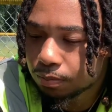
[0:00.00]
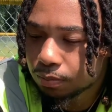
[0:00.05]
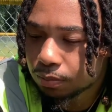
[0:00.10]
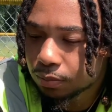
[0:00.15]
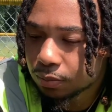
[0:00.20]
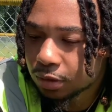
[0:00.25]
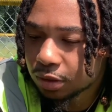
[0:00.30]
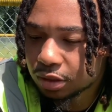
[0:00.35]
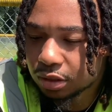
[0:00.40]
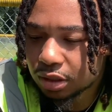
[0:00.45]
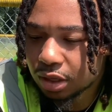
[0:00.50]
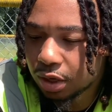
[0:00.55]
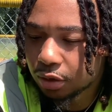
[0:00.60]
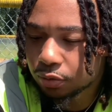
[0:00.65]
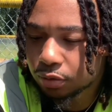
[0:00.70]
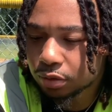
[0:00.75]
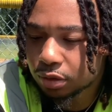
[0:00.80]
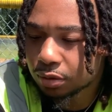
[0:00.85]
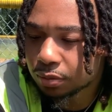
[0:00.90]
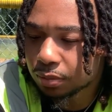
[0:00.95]
There's not
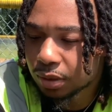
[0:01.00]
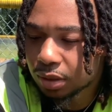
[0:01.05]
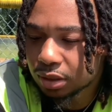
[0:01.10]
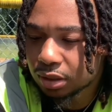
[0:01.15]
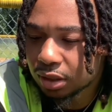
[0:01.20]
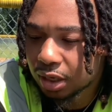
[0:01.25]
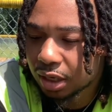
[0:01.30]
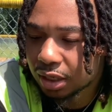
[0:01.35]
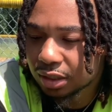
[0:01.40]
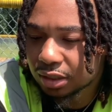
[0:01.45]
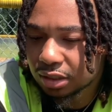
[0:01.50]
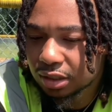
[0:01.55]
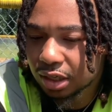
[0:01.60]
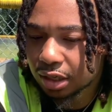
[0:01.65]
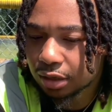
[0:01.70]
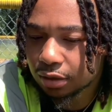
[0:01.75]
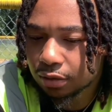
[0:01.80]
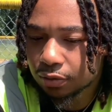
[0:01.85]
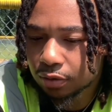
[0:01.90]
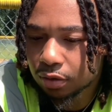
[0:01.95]
really much I can
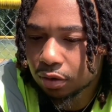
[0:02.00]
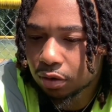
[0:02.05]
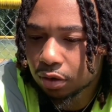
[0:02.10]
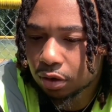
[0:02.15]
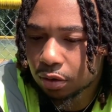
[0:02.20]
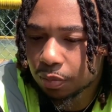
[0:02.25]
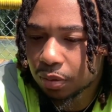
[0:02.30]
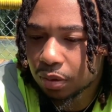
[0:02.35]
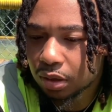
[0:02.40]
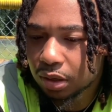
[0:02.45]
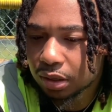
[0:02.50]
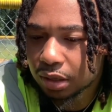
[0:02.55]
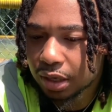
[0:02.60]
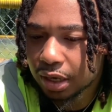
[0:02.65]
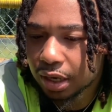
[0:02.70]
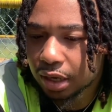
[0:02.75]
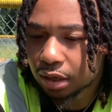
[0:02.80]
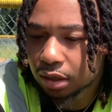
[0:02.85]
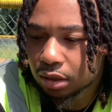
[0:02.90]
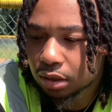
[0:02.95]
say upon that,